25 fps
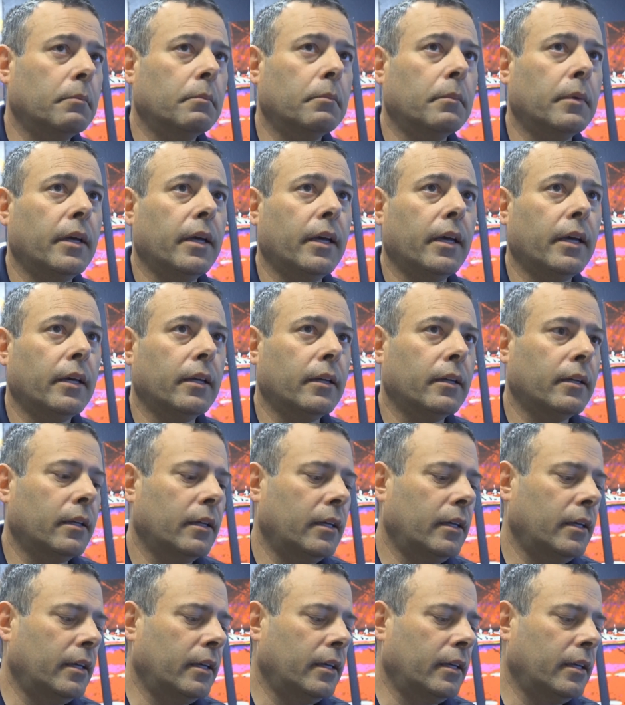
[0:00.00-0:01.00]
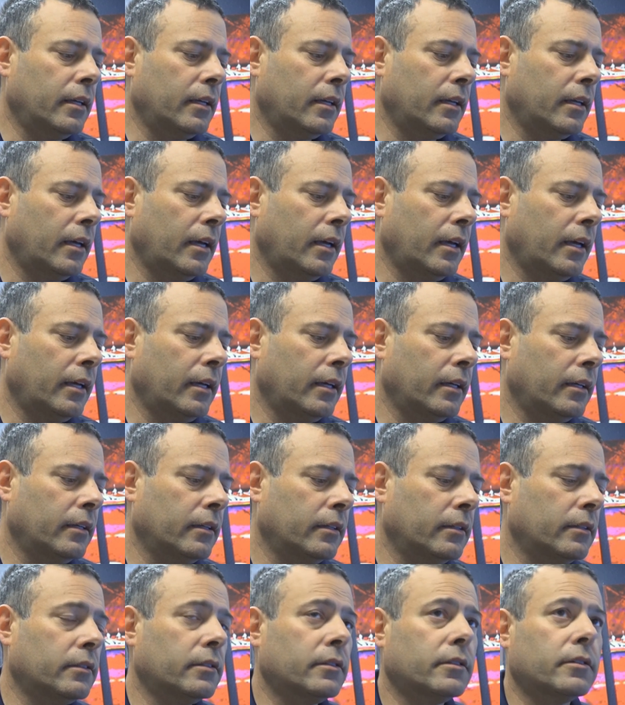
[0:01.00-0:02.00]
man in a
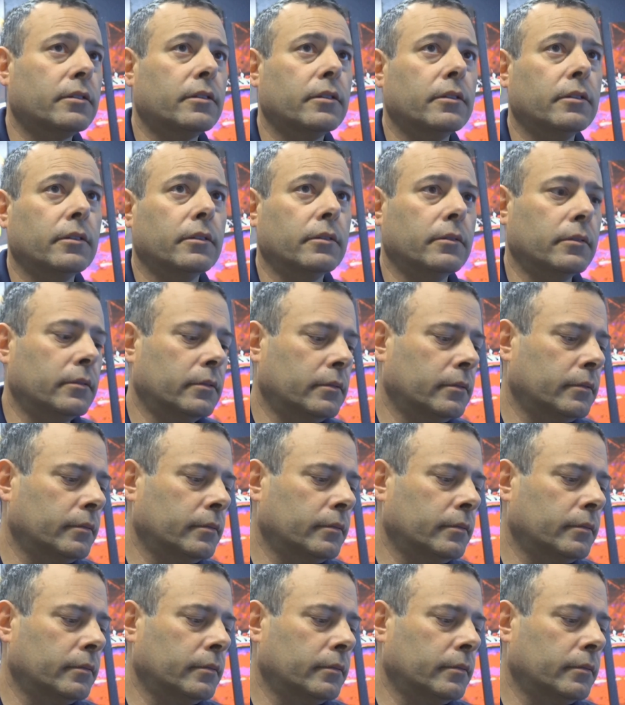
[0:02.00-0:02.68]
suit.